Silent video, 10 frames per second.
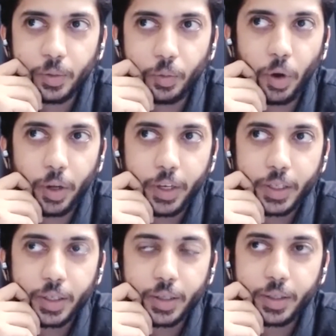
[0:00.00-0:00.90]

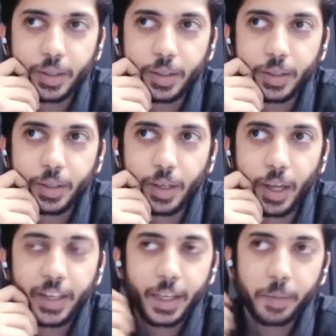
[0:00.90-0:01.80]
warrior
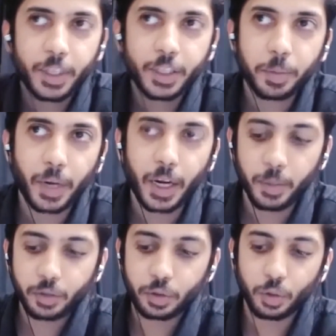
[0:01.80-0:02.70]
archetype is
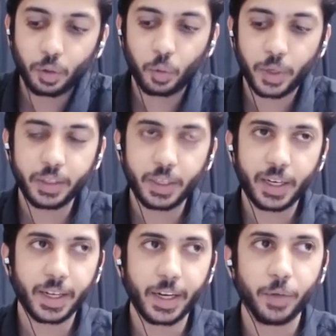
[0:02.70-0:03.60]
primal. So when
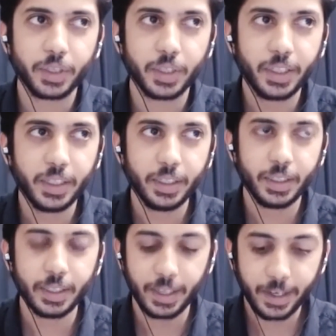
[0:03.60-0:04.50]
that adversity
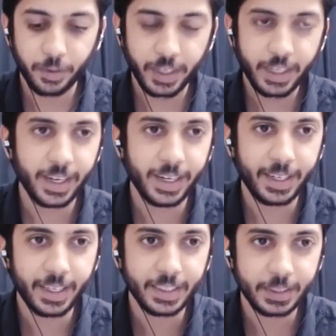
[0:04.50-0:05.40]
get very
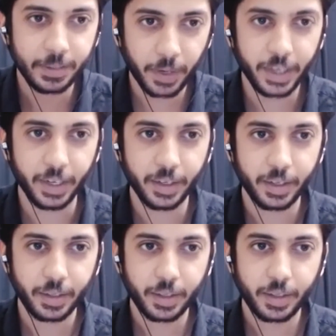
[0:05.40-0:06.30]
intensified,
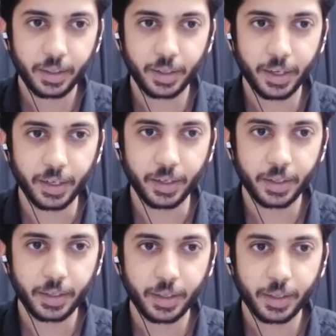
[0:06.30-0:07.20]
right?
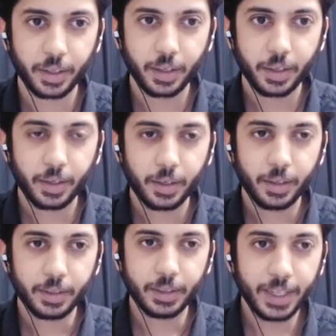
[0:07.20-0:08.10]

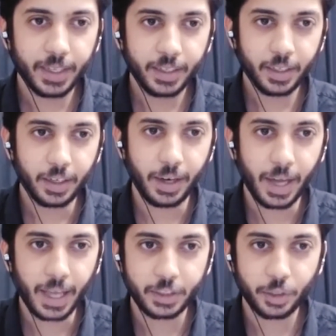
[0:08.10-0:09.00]
Then
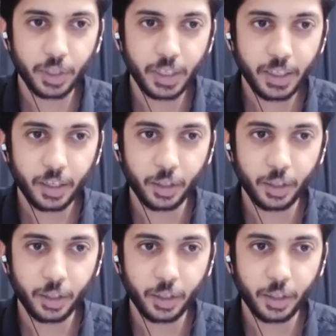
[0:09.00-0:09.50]
naturally